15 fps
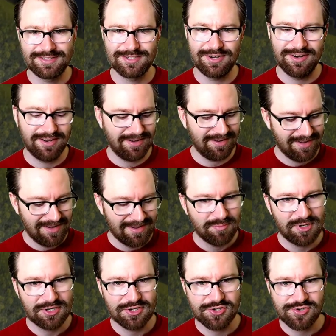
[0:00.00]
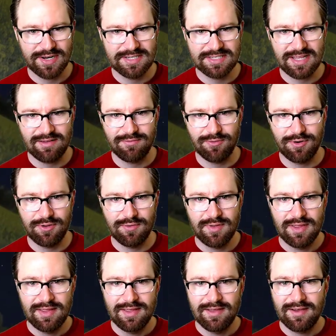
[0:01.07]
Sorry, I meant to trace that for you.
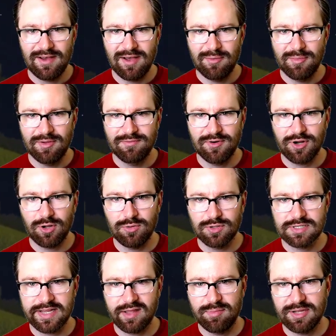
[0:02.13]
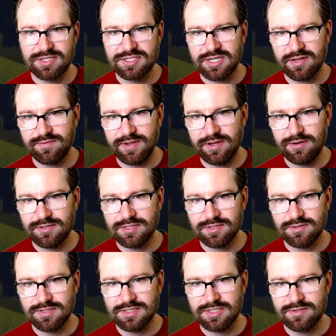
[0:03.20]
Um, Virgo looks like a big stick figure, so
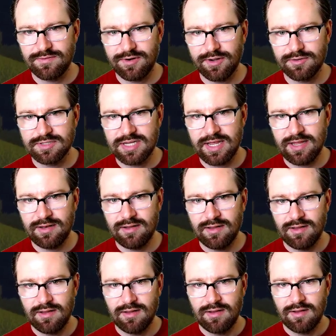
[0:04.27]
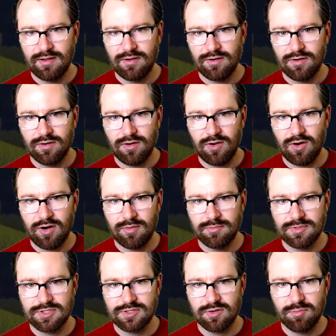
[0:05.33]
this is Virgo's head, her
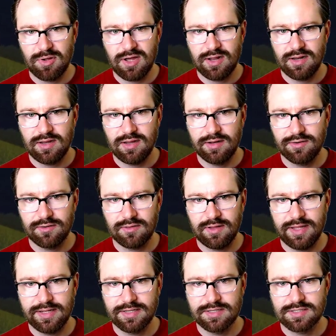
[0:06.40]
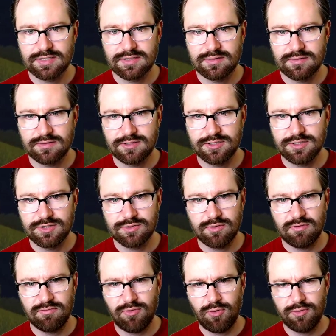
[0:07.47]
arms, her body, and her legs. She's sort
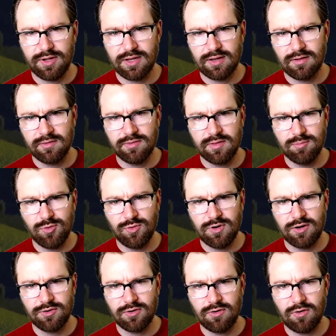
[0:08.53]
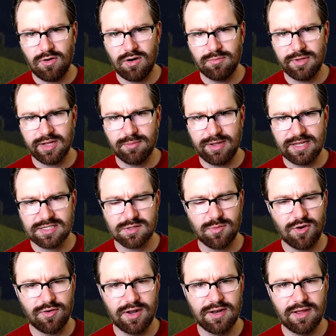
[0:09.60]
of holding the moon under her arm like a
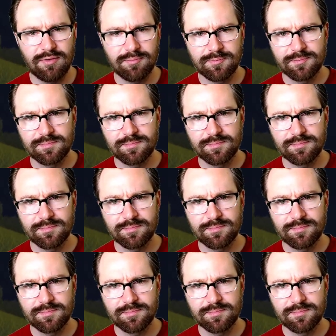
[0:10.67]
basketball right now.